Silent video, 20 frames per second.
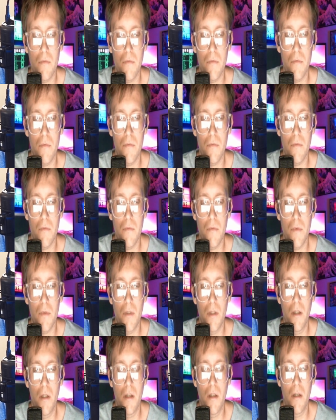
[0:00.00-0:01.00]

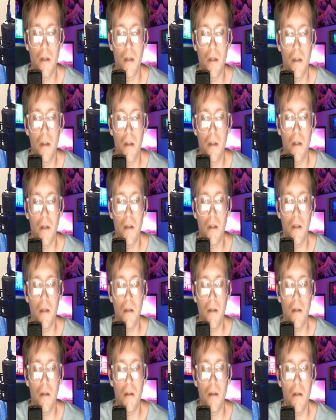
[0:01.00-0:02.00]

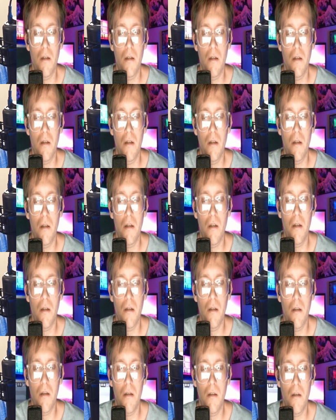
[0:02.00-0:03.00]

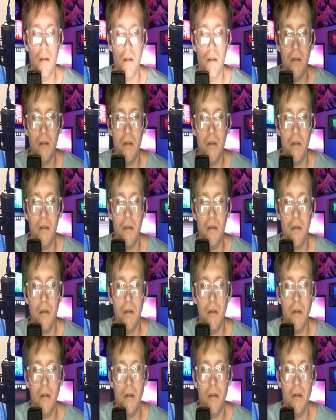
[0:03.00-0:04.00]

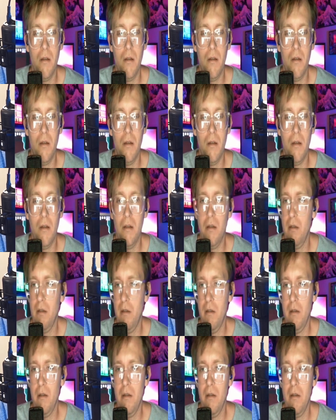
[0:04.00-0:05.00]

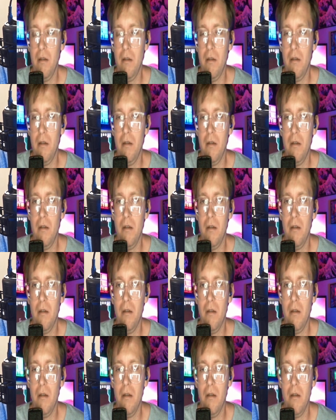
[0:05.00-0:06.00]

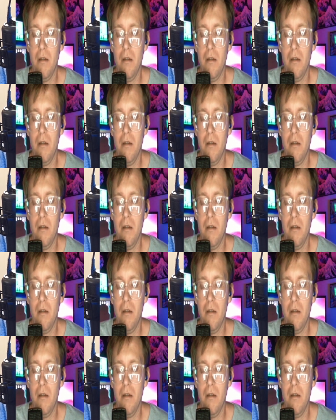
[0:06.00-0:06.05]
This person isn't speaking.